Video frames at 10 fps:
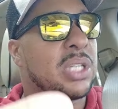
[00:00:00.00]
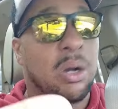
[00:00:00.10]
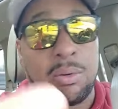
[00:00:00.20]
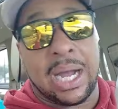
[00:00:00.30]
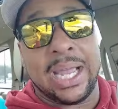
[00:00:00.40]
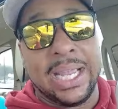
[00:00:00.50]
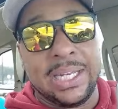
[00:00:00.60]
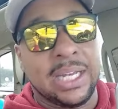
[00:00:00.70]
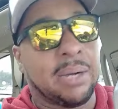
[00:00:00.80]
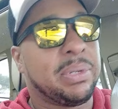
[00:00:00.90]
So I
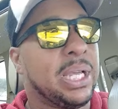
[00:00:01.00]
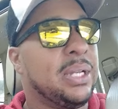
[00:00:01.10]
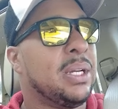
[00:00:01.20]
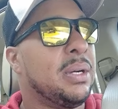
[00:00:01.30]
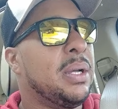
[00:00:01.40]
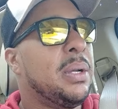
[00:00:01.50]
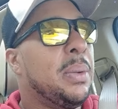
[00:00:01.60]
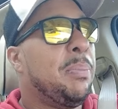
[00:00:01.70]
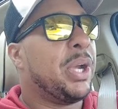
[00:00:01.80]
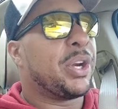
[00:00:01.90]
ended up getting a
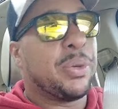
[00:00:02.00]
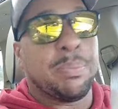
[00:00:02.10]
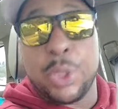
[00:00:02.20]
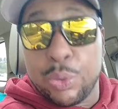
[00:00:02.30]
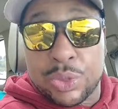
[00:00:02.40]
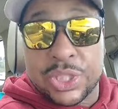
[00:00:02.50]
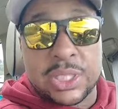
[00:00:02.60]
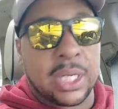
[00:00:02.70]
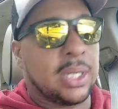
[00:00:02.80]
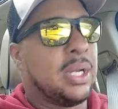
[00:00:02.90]
bigger
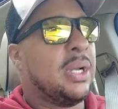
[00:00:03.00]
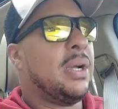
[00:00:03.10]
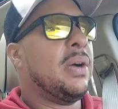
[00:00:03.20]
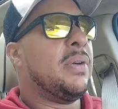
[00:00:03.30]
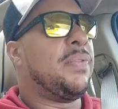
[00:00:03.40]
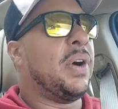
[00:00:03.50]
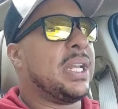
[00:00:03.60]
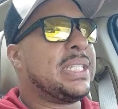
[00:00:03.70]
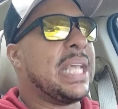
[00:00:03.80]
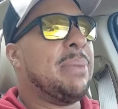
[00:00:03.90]
boost for
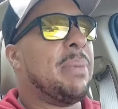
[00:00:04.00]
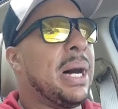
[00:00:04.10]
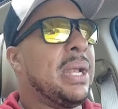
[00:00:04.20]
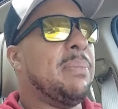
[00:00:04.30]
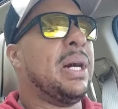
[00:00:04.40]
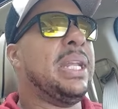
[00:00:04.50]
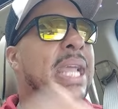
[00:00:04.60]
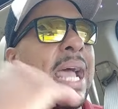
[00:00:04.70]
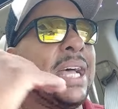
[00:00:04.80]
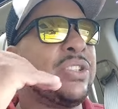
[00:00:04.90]
the same amount of
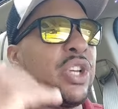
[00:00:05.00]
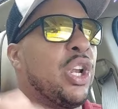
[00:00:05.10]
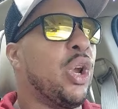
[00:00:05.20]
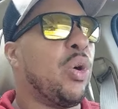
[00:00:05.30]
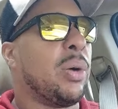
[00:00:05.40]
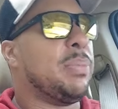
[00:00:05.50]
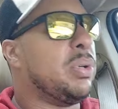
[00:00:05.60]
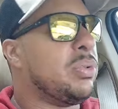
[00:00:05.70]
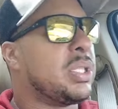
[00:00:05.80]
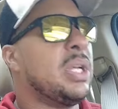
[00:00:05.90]
money as lower
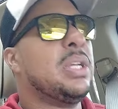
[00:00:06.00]
boost.